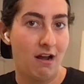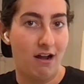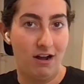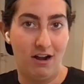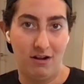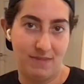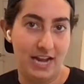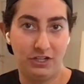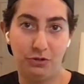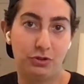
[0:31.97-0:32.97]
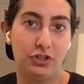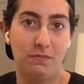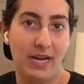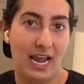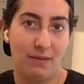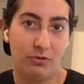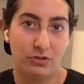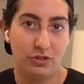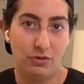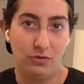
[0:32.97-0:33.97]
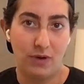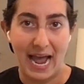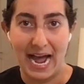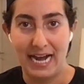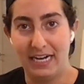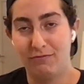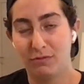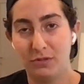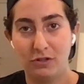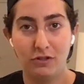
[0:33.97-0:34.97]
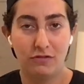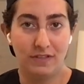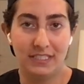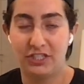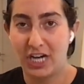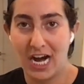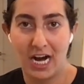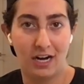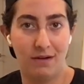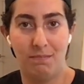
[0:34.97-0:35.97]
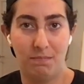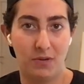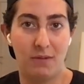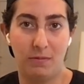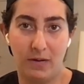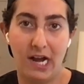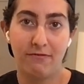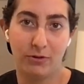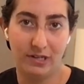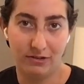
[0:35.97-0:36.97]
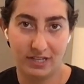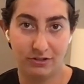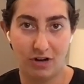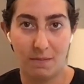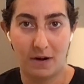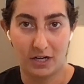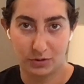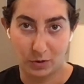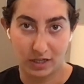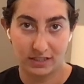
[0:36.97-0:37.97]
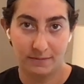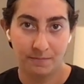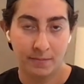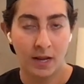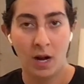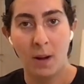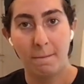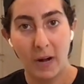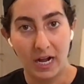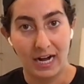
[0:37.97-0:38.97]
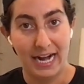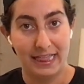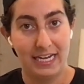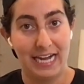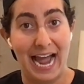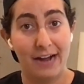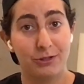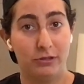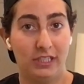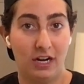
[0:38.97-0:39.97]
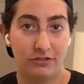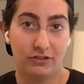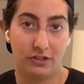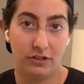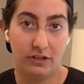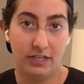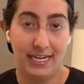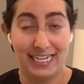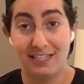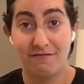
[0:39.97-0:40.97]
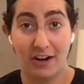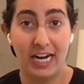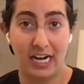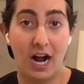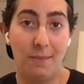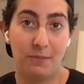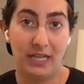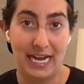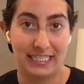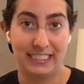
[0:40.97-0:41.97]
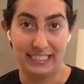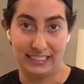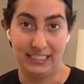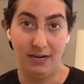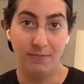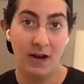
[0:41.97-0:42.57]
and you should be able to add and remove and share and blah, blah, blah. Everyone knows how Dropbox works. But I think actually under the hood, it's a very complex system.